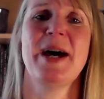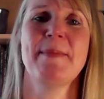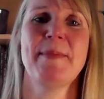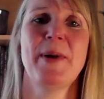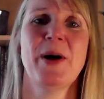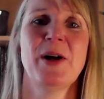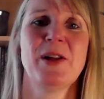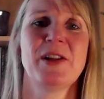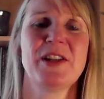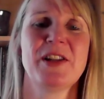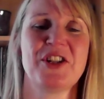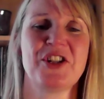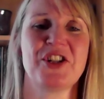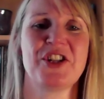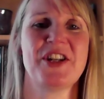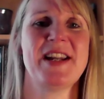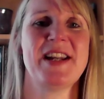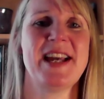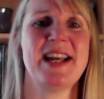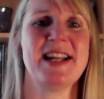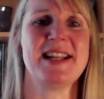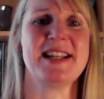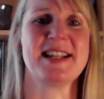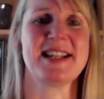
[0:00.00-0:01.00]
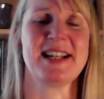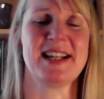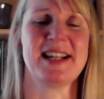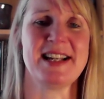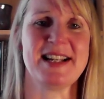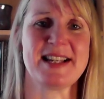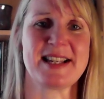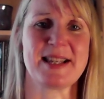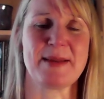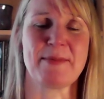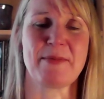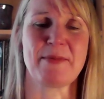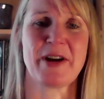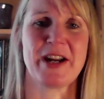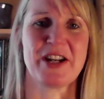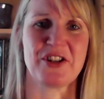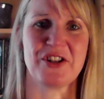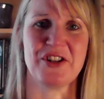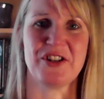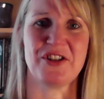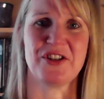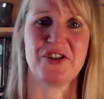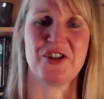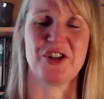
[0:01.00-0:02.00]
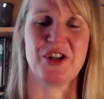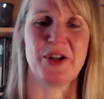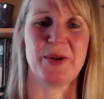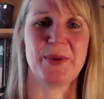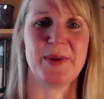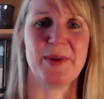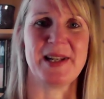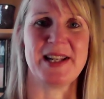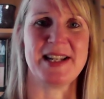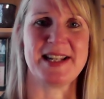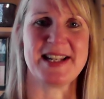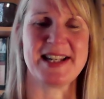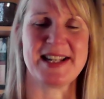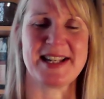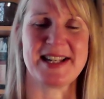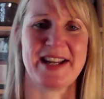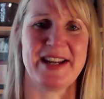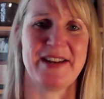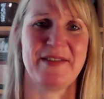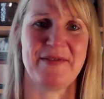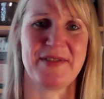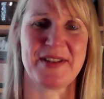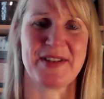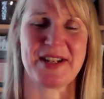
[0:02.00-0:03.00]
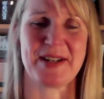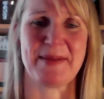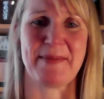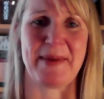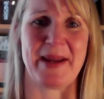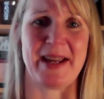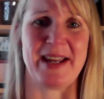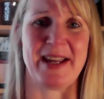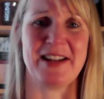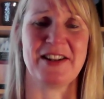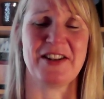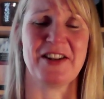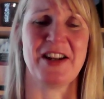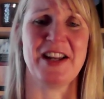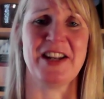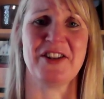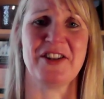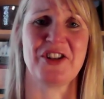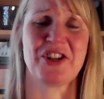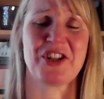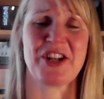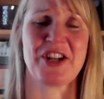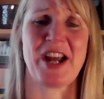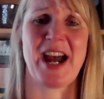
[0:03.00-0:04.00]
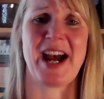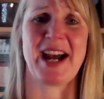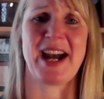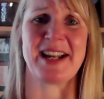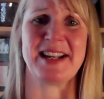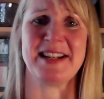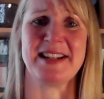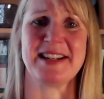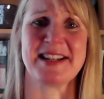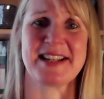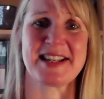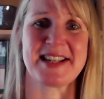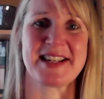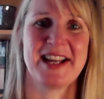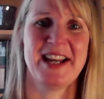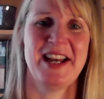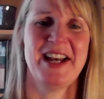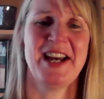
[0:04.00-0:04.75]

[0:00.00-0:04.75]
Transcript: polishing it until it's the precious jewel it deserves to be and shines